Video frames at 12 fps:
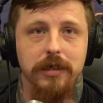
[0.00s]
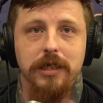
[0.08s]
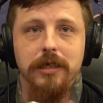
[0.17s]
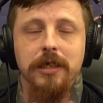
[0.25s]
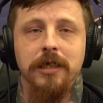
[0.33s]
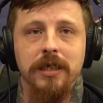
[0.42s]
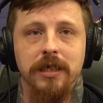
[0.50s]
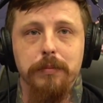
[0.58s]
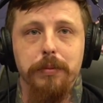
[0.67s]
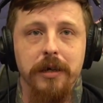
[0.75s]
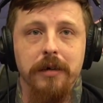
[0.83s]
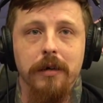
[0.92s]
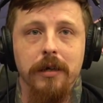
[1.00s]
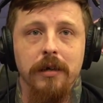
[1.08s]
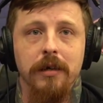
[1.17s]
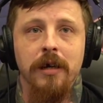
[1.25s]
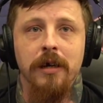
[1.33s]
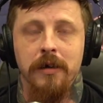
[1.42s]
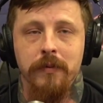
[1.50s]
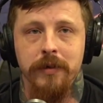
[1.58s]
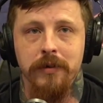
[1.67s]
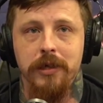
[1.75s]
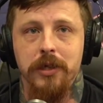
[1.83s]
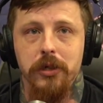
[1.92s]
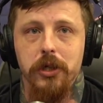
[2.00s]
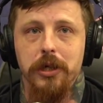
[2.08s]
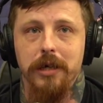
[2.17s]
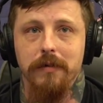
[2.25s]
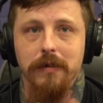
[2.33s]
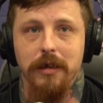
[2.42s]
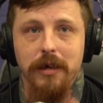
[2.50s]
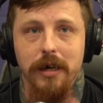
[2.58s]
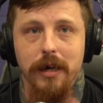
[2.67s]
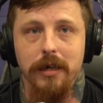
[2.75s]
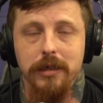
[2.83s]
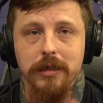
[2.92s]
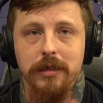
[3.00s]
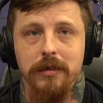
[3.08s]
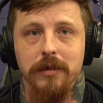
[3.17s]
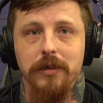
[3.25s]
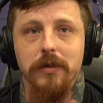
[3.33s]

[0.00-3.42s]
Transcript: Sting's the parent. When you get your child to class,